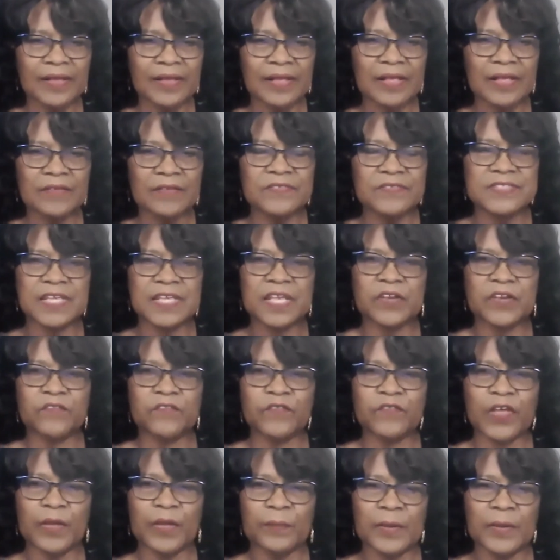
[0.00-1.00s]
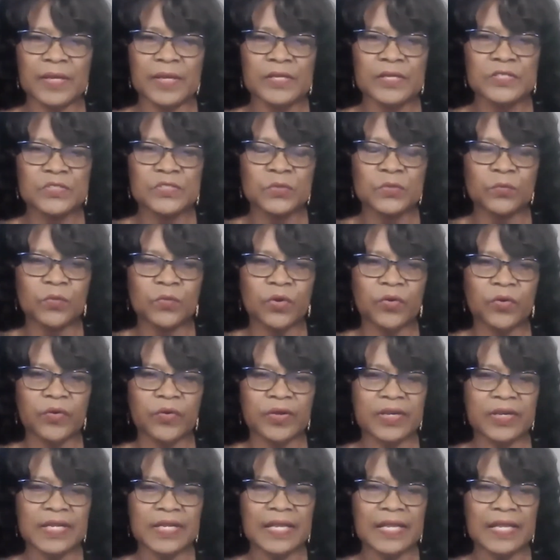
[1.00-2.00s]
of Zeta Phi Beta
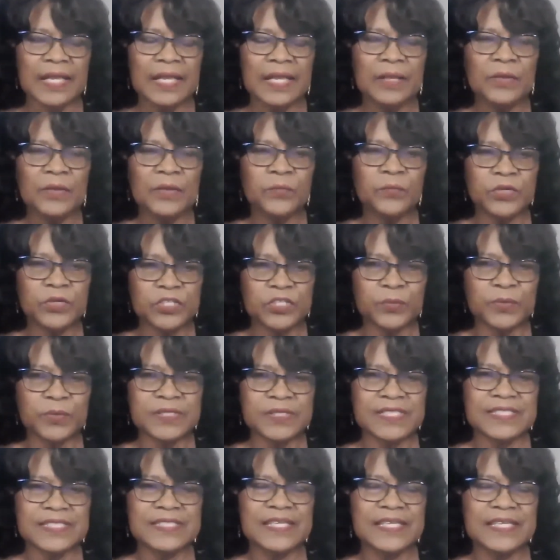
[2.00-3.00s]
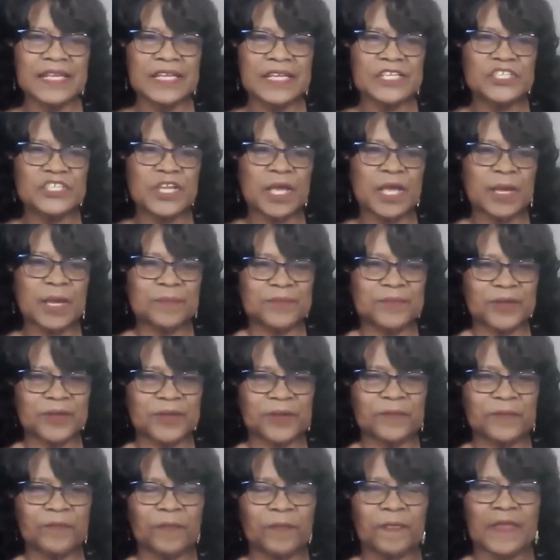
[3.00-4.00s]
sorority, which was a city
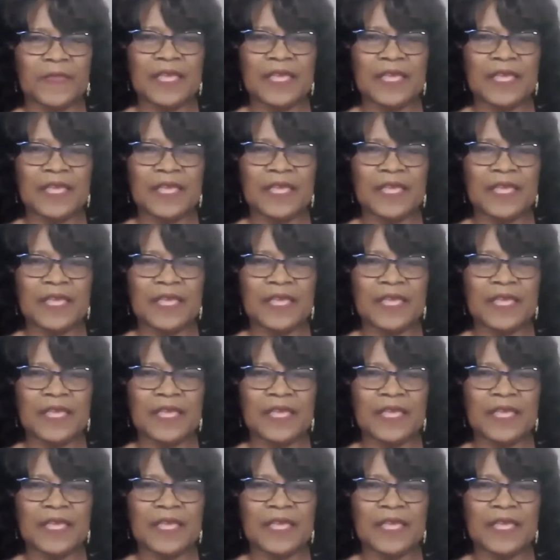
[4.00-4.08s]
chapter.